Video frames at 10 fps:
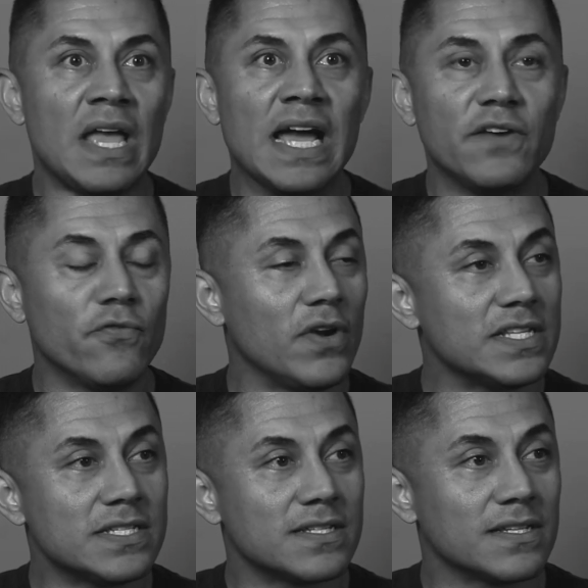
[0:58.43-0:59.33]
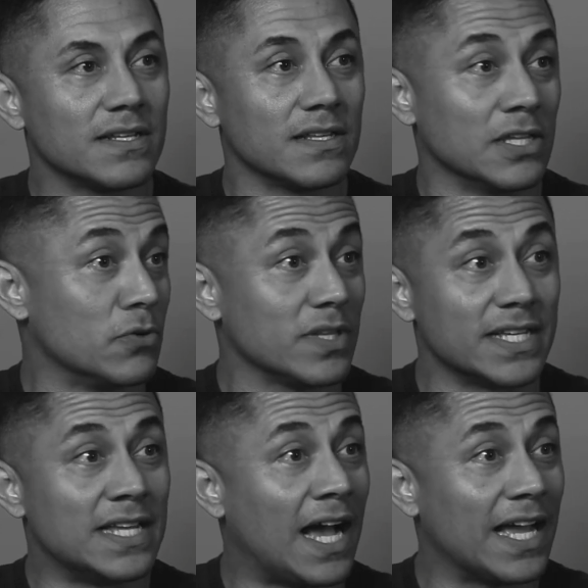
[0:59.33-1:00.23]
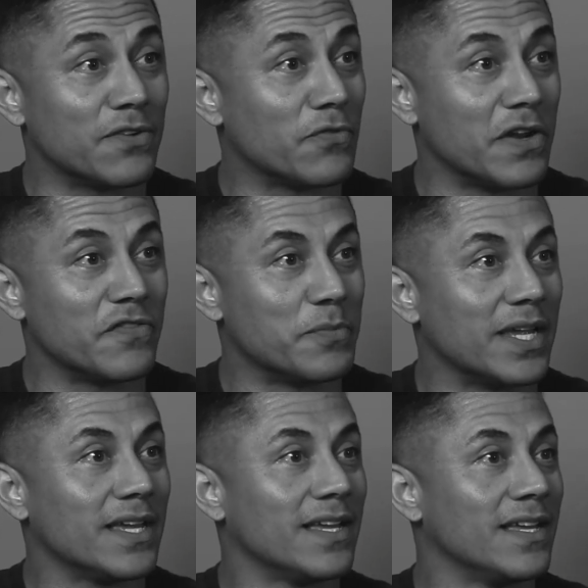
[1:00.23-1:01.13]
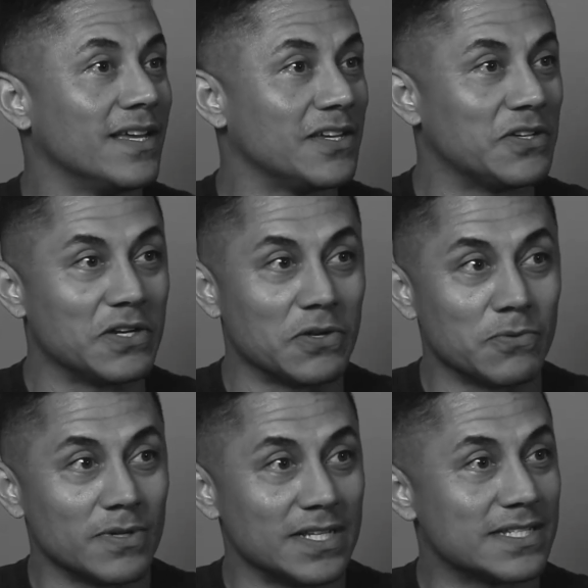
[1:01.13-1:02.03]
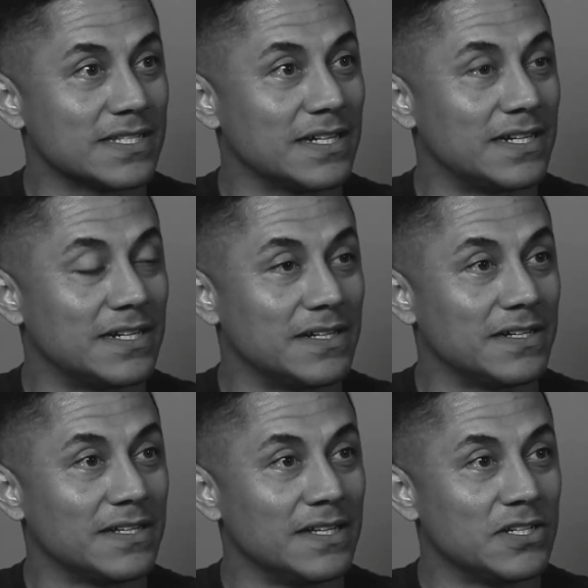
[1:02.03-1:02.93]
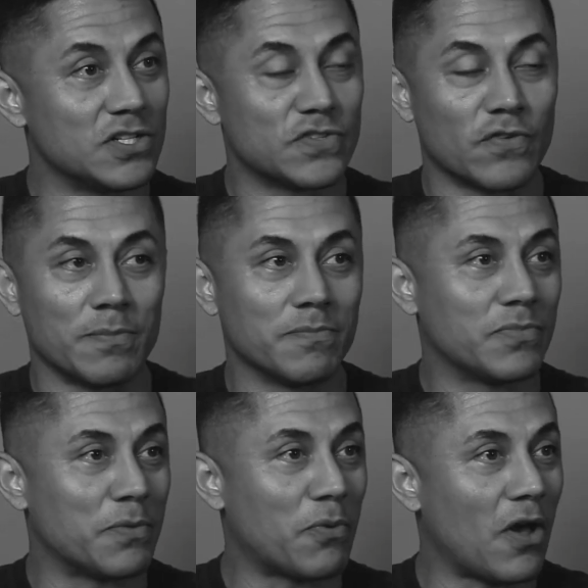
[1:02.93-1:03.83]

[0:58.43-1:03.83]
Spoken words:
I had friends literally die in front of me. You know, it's just from the